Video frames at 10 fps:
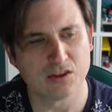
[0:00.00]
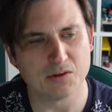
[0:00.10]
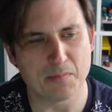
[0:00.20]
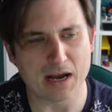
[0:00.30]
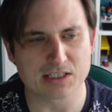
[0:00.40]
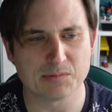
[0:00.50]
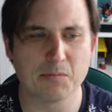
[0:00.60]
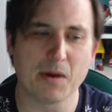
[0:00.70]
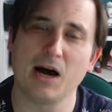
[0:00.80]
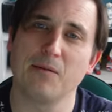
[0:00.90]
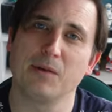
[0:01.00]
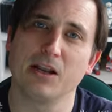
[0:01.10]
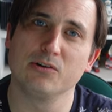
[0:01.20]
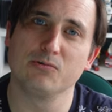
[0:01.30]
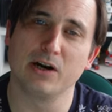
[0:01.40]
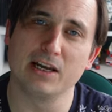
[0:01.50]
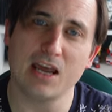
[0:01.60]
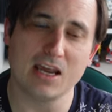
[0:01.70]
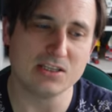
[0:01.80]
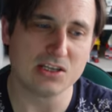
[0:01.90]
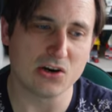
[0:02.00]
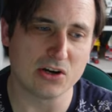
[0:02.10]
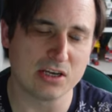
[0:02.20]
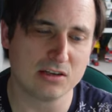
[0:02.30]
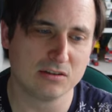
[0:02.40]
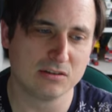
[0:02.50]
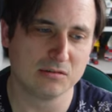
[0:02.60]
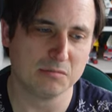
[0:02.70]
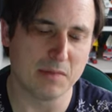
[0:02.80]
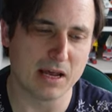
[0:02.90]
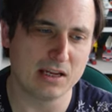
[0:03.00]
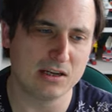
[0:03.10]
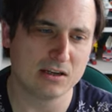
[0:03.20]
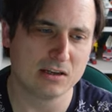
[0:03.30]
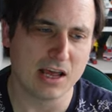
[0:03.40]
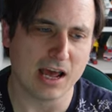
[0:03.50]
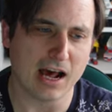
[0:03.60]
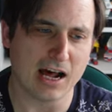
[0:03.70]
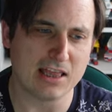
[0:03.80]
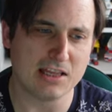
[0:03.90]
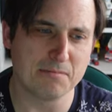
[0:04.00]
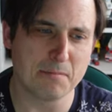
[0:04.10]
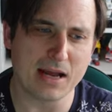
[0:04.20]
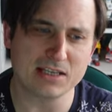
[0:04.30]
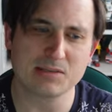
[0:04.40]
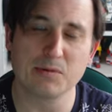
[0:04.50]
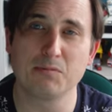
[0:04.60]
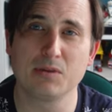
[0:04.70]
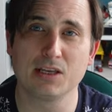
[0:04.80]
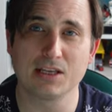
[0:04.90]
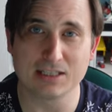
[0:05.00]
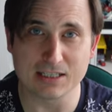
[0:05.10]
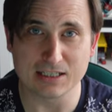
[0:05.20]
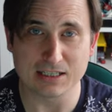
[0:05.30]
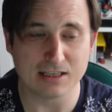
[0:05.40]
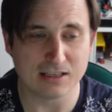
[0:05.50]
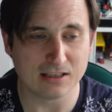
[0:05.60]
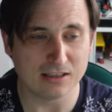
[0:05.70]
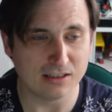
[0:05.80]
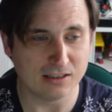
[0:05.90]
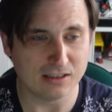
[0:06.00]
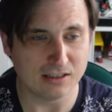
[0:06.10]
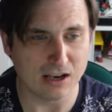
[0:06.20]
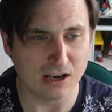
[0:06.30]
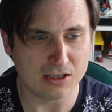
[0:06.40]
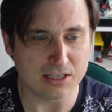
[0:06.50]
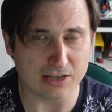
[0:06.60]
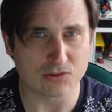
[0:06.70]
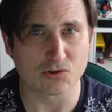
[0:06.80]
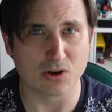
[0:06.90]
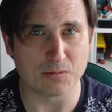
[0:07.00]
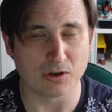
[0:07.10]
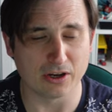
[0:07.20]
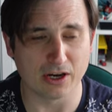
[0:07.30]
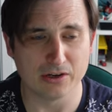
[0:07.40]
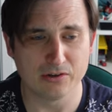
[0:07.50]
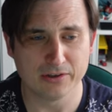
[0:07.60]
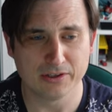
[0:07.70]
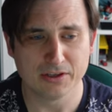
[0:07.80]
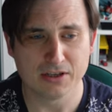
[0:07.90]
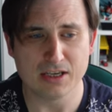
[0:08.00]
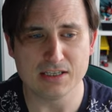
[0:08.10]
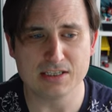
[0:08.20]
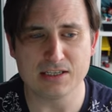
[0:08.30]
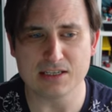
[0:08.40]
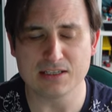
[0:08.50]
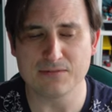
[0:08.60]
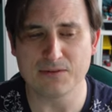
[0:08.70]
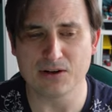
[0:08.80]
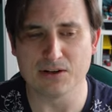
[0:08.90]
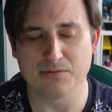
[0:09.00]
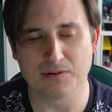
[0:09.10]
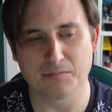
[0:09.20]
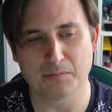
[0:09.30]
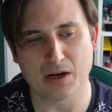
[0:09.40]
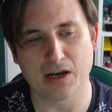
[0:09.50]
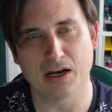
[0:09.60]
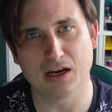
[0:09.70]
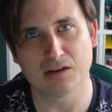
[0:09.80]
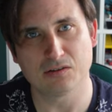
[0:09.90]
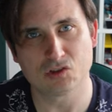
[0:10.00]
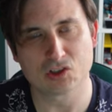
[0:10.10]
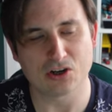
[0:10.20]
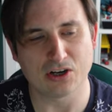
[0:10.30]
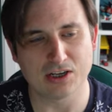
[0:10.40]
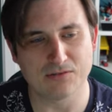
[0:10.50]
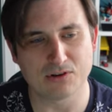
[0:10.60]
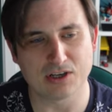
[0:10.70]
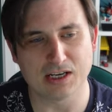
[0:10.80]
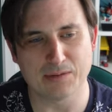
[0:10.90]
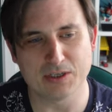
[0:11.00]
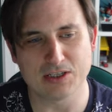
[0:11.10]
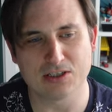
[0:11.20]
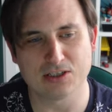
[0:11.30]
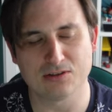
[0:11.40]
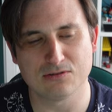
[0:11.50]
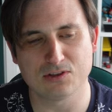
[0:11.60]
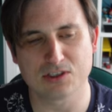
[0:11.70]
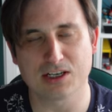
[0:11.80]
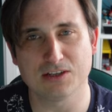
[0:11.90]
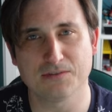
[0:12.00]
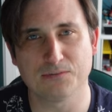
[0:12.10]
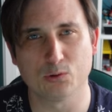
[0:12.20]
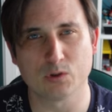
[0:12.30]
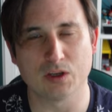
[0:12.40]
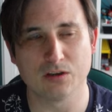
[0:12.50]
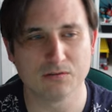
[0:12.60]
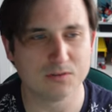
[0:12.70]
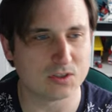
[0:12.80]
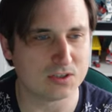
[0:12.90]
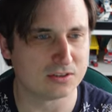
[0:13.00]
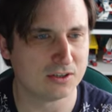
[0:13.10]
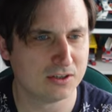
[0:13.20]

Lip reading: the maximum upload rate is 9 meg, and the maximum the downstream can go is 65, but Sky have got it limited to just under 40, which is